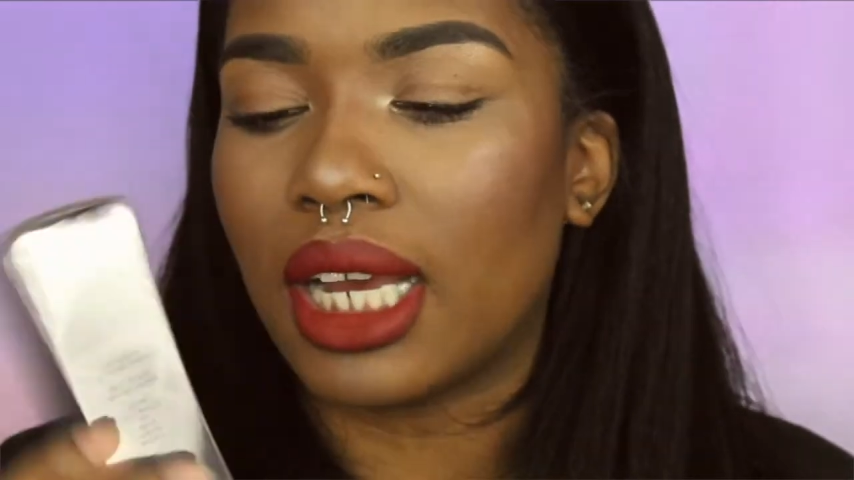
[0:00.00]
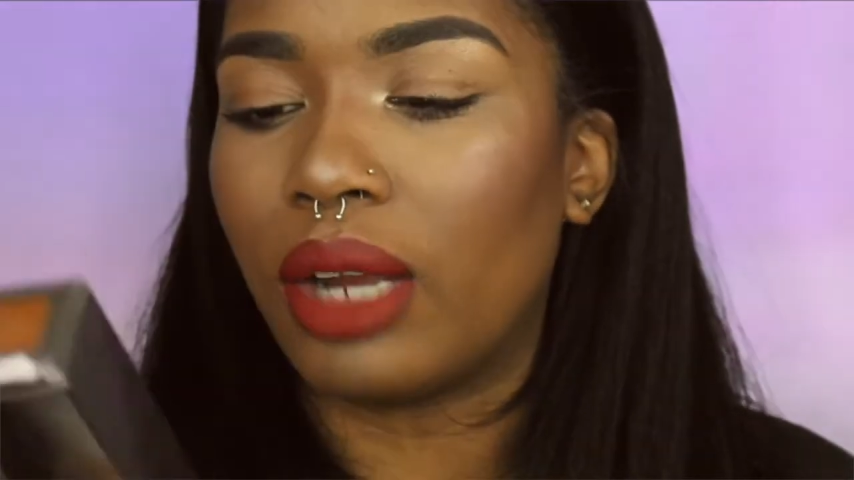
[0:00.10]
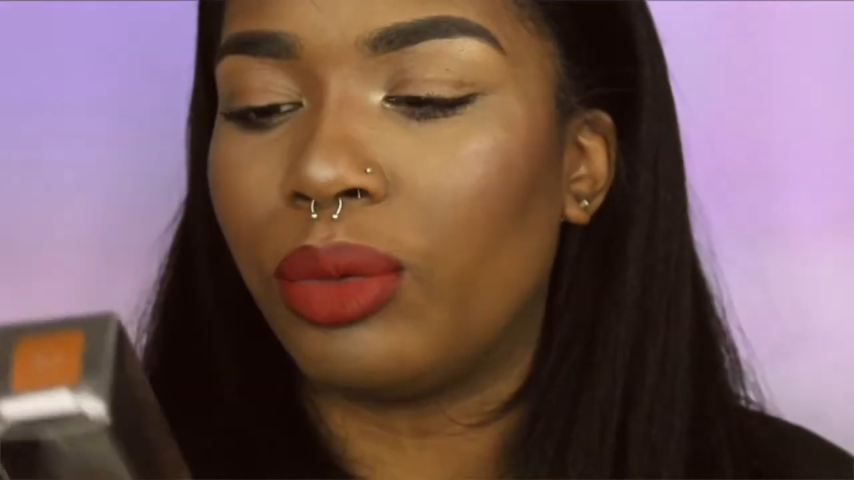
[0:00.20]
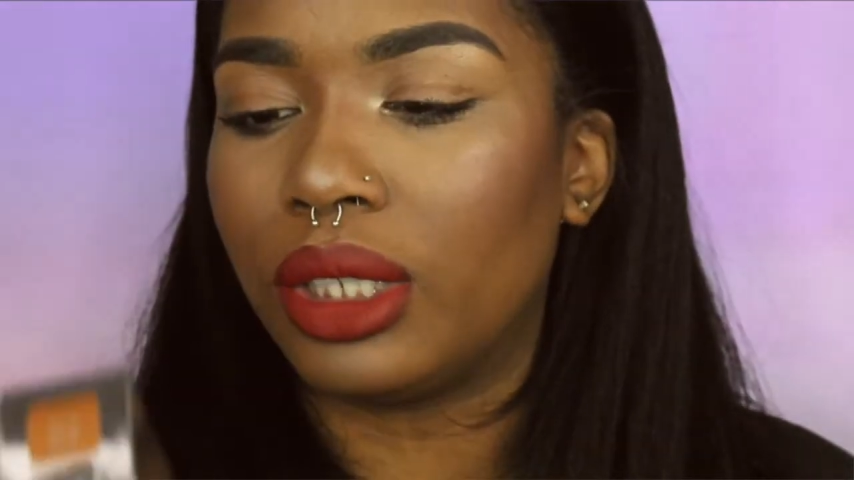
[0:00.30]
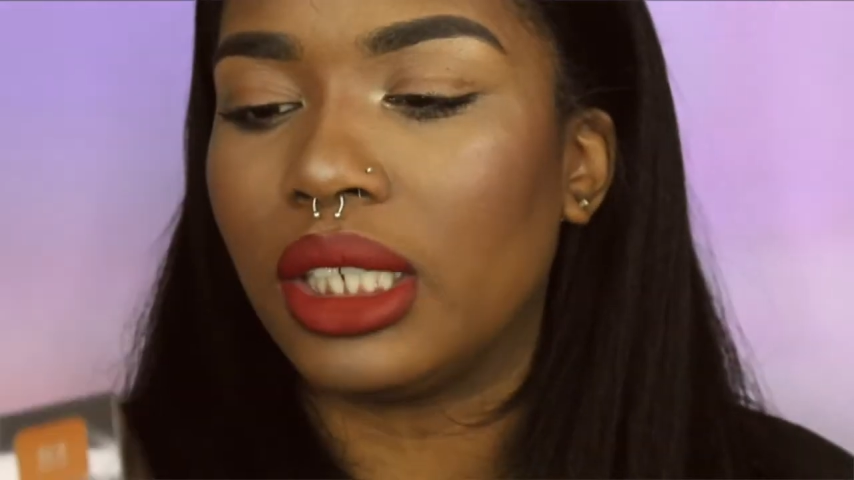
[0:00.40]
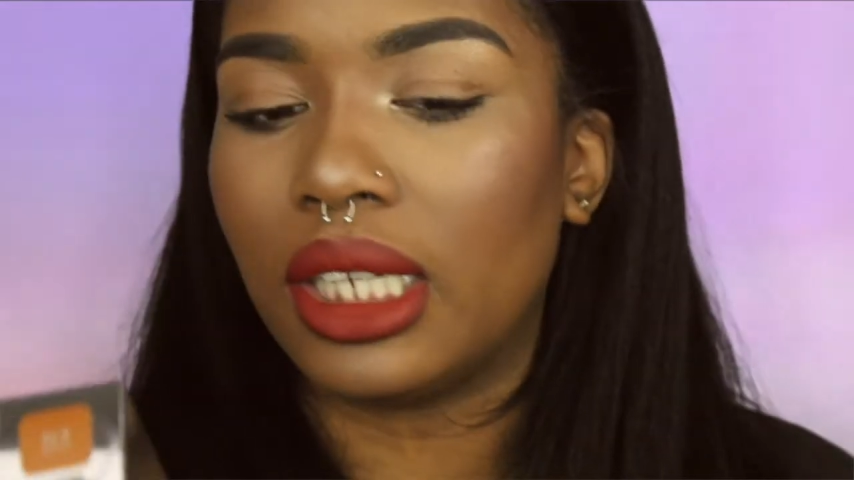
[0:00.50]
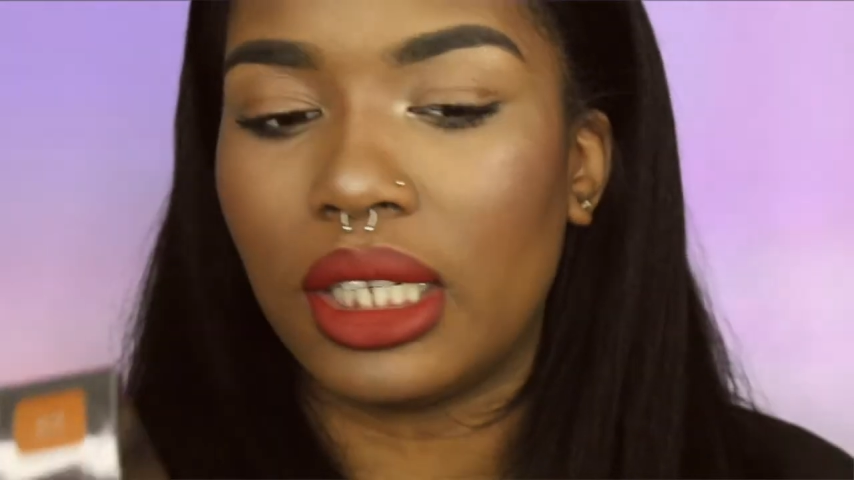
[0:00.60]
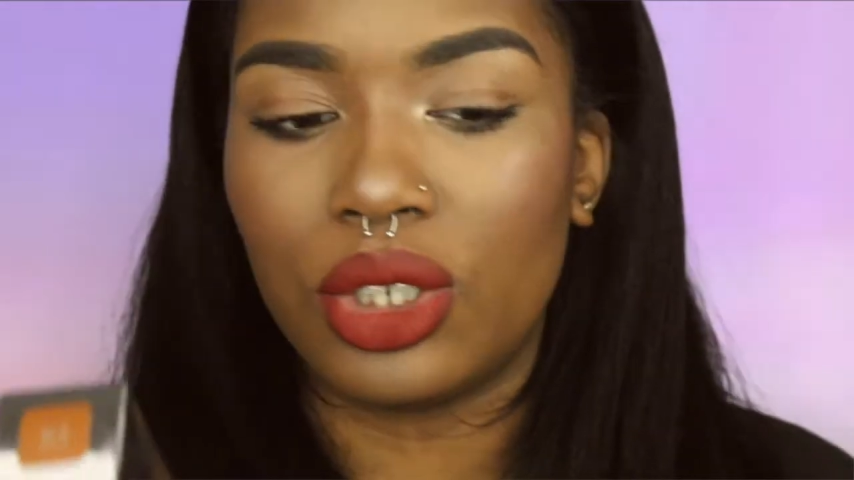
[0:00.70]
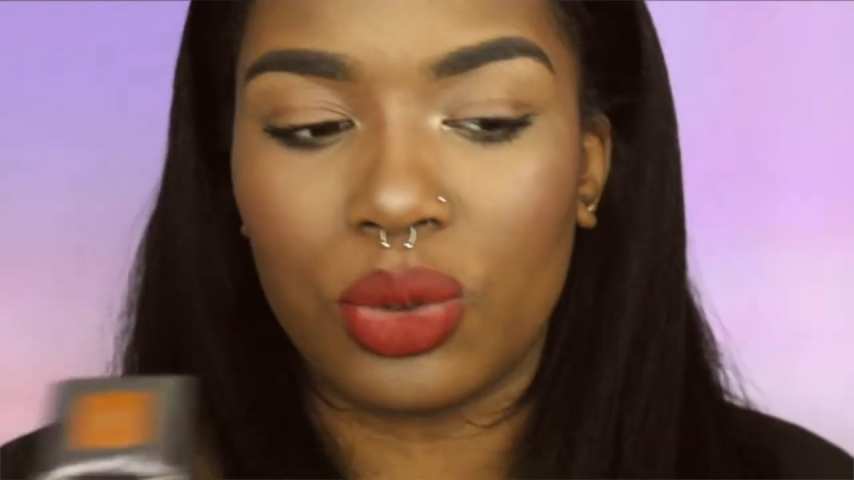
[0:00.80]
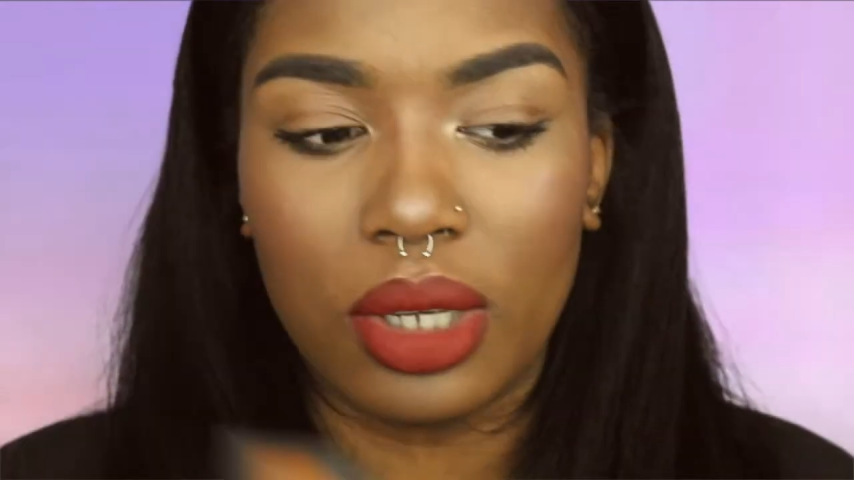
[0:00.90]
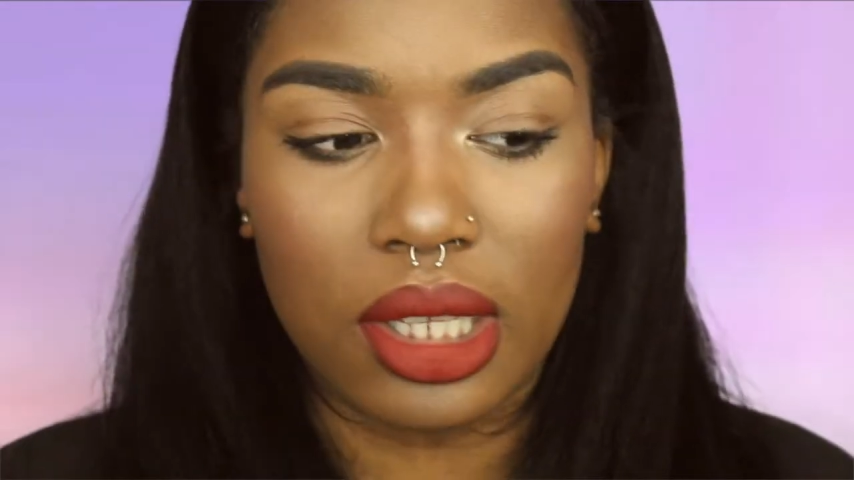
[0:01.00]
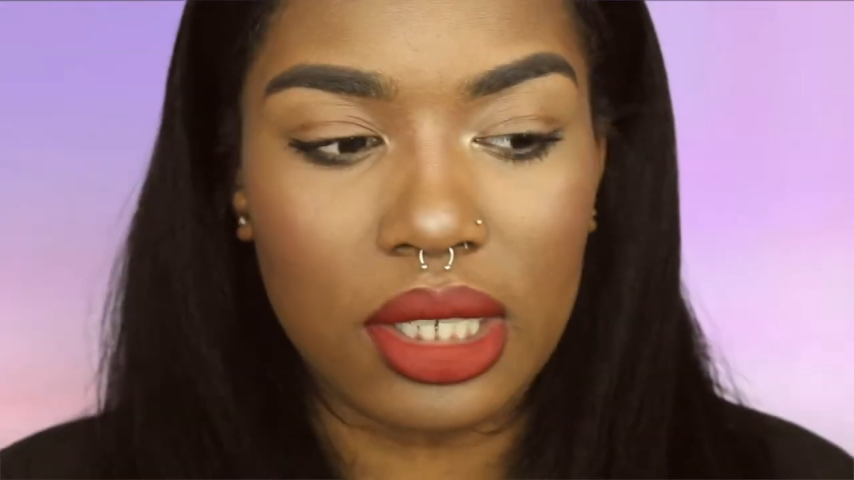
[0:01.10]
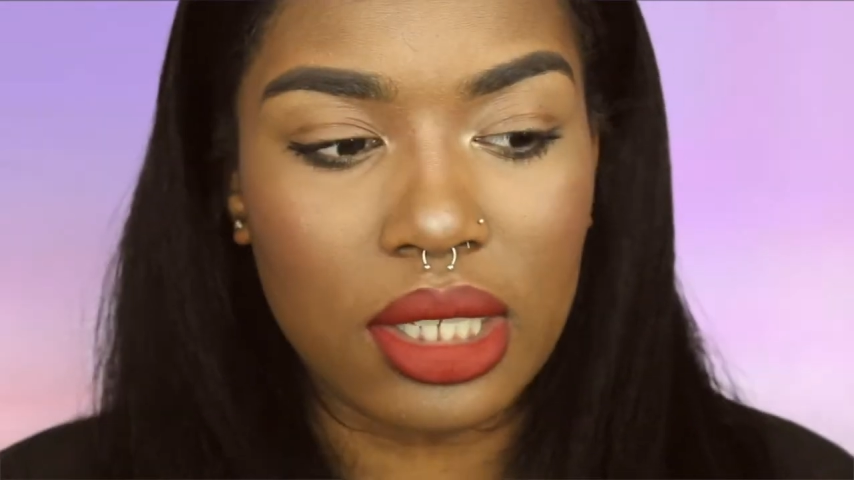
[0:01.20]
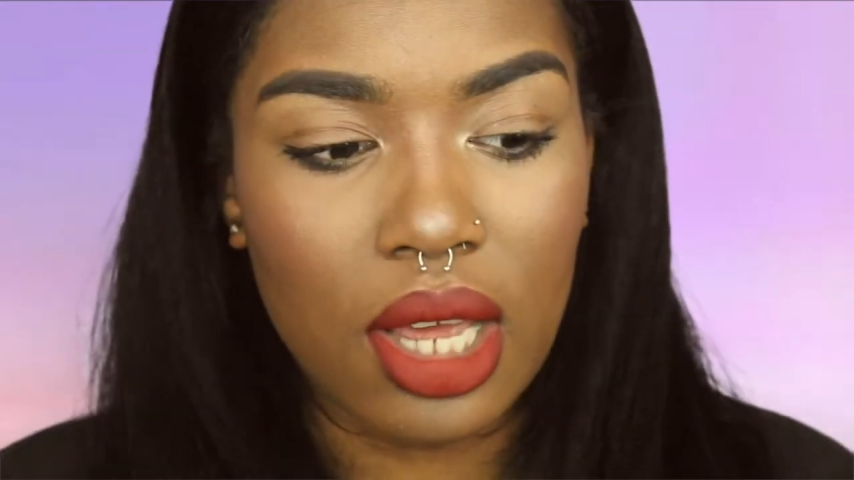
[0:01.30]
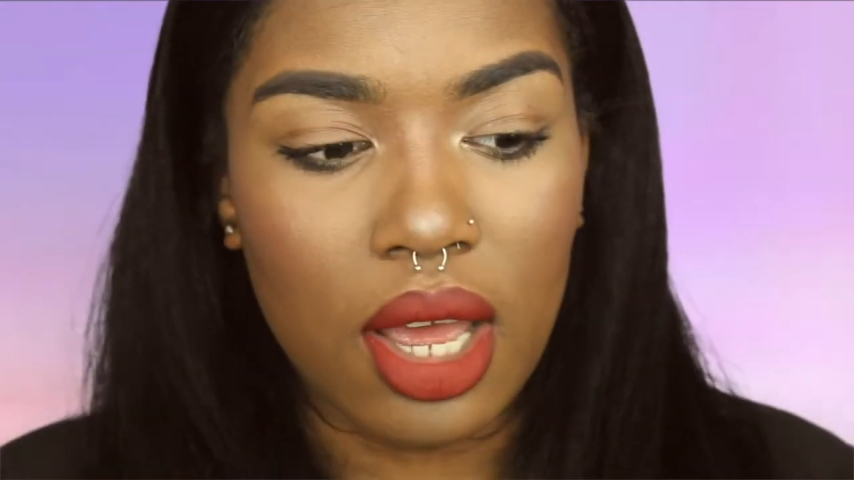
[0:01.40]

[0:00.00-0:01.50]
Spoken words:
Like, I really did enjoy this.